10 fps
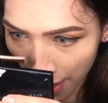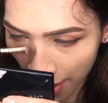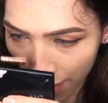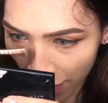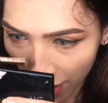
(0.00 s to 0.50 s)

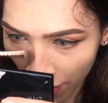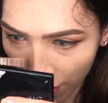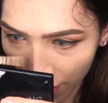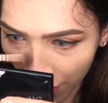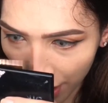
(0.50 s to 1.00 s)
And my
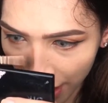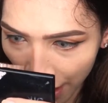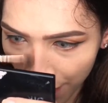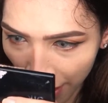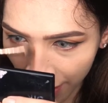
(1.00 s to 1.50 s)
contouring
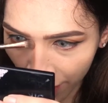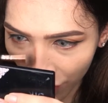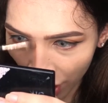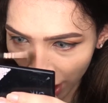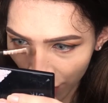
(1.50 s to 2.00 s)
game has
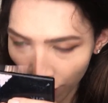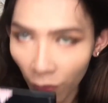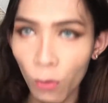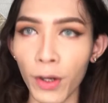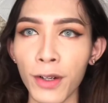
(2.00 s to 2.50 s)
changed, of
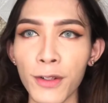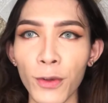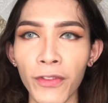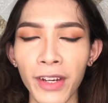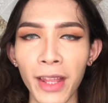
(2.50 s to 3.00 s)
course,
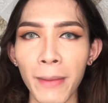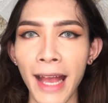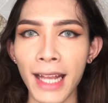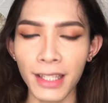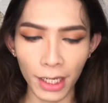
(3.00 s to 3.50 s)
over the
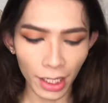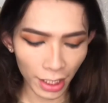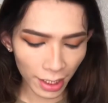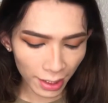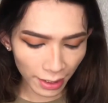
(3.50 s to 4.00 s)
past
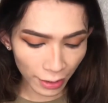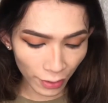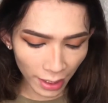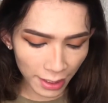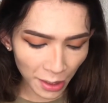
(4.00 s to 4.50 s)
years. As you
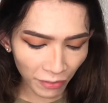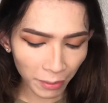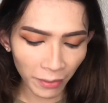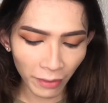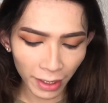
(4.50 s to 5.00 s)
can see from
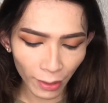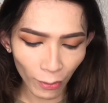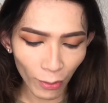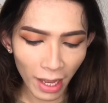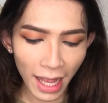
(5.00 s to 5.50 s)
the
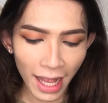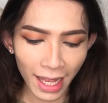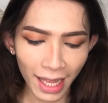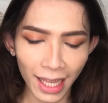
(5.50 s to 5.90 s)
video, I